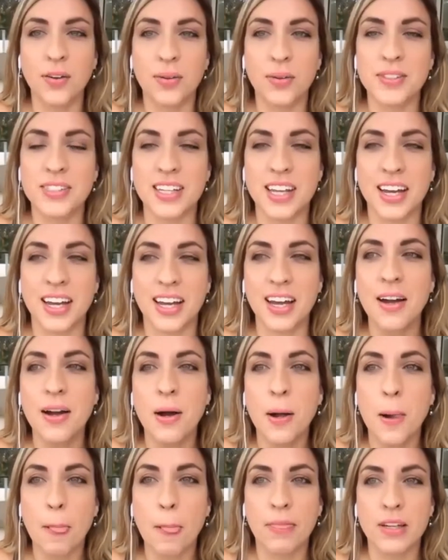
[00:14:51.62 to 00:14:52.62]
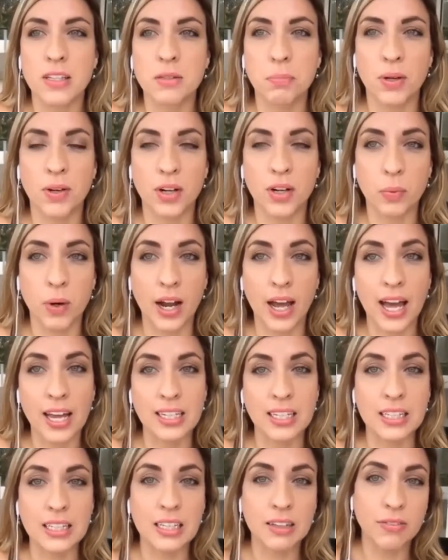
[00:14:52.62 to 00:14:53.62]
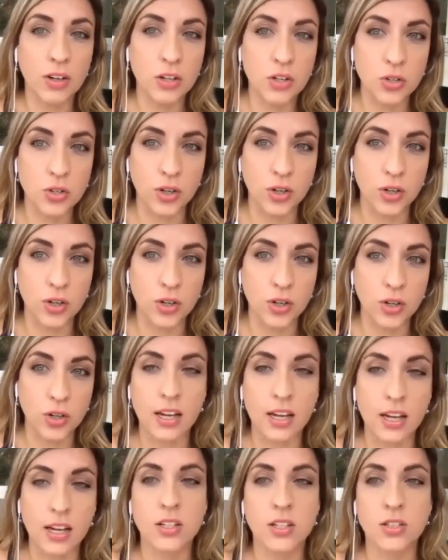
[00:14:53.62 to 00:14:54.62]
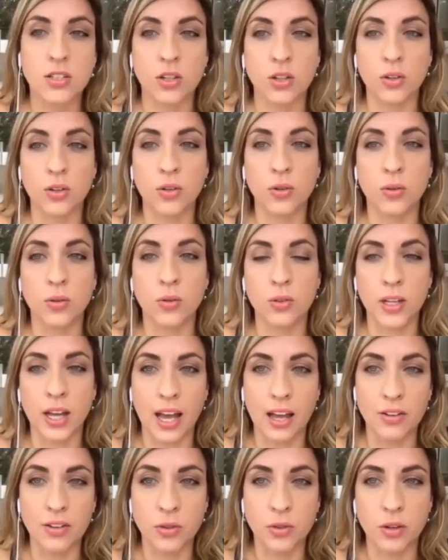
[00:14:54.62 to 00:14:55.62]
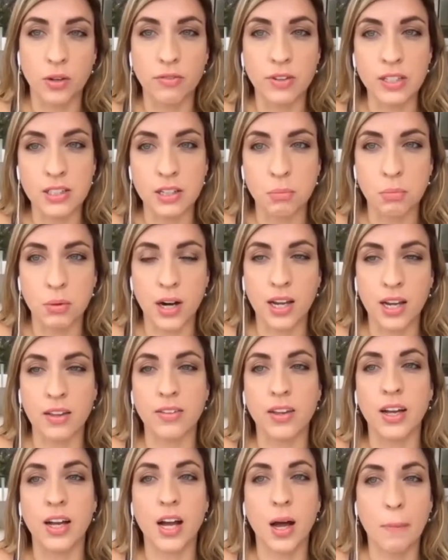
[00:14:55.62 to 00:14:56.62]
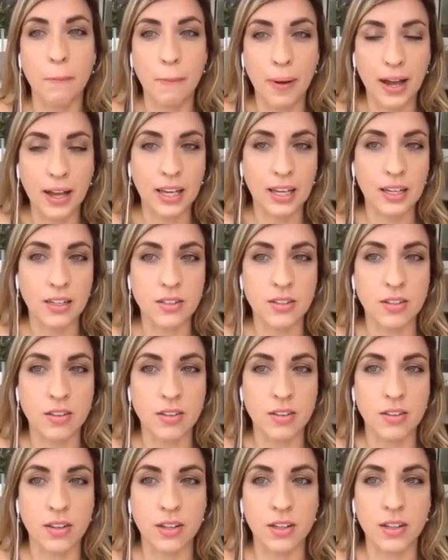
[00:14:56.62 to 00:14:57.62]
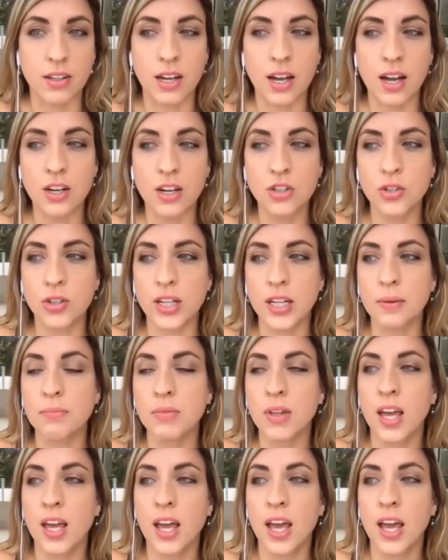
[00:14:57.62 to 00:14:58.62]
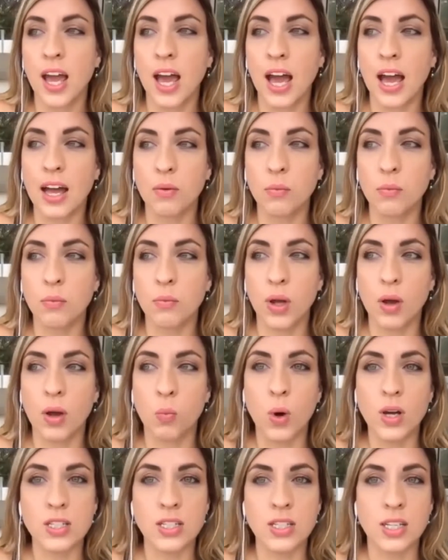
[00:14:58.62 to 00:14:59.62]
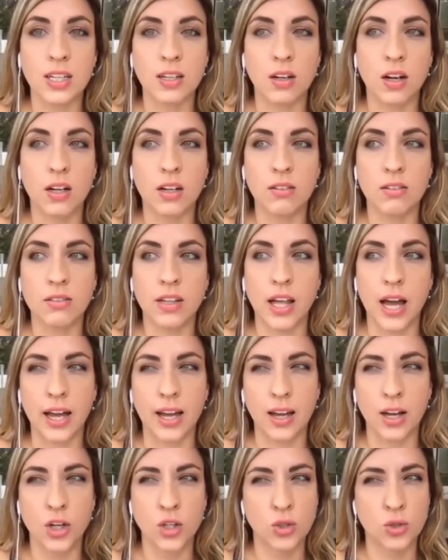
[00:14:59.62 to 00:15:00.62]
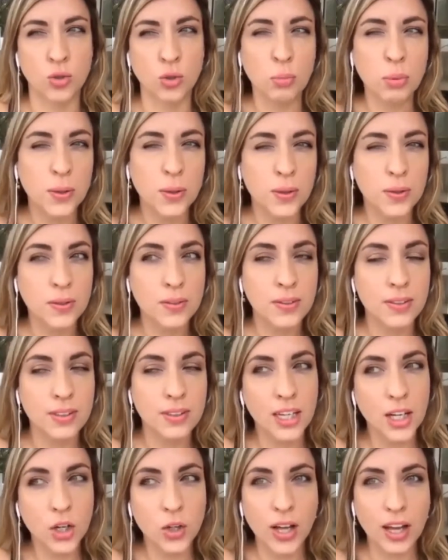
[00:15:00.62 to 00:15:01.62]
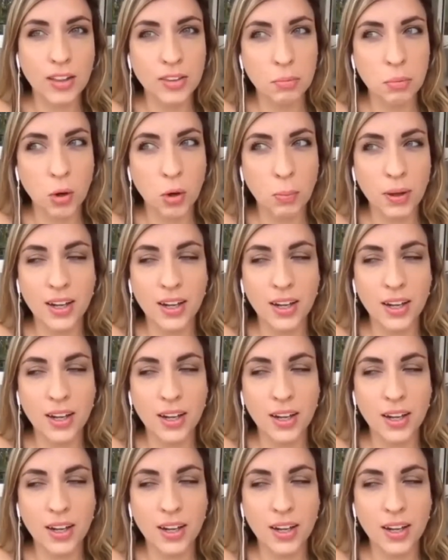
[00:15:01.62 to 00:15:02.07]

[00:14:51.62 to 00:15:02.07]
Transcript: like this period where I had to leave Australia to like do a visa break and then come back into the country. And it wasn't like super legal at the moment. It